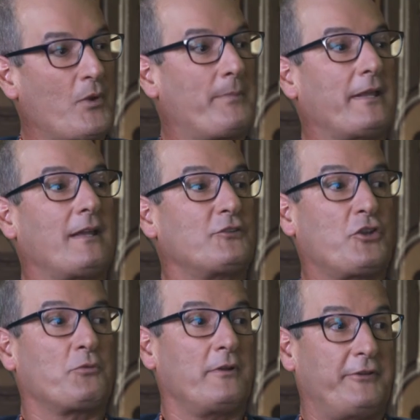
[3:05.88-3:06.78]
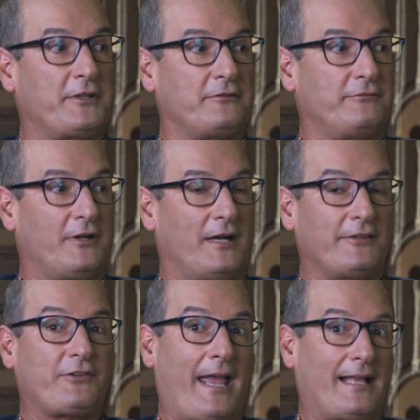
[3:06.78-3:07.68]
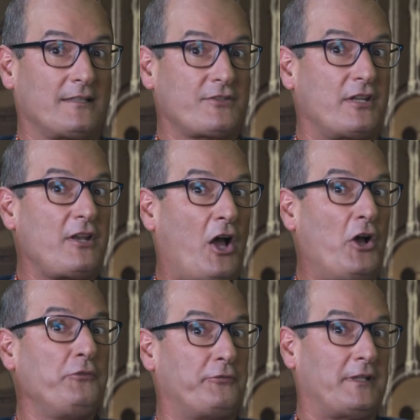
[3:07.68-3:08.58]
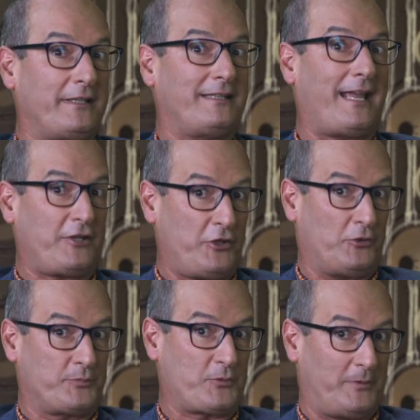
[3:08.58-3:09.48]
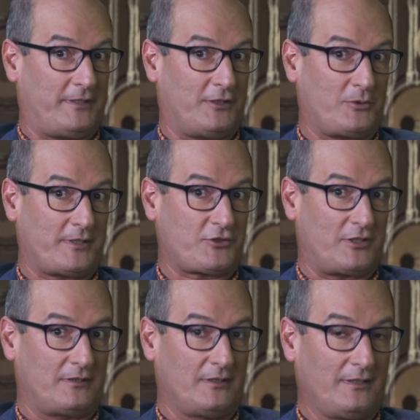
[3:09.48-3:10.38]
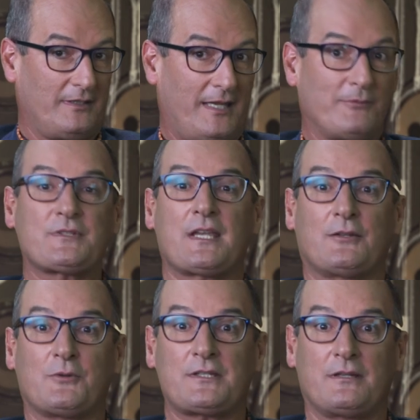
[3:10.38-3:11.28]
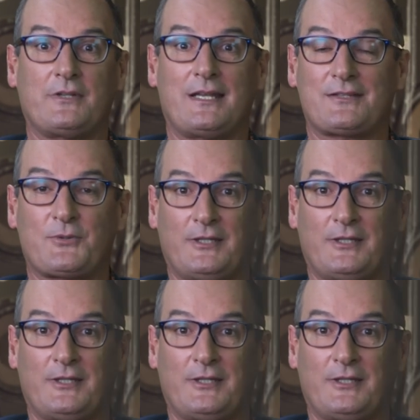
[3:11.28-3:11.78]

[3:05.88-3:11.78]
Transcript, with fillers: Rebecca, terrific advice. Alison, hopefully that helps with your question, and we'll see the rest of you next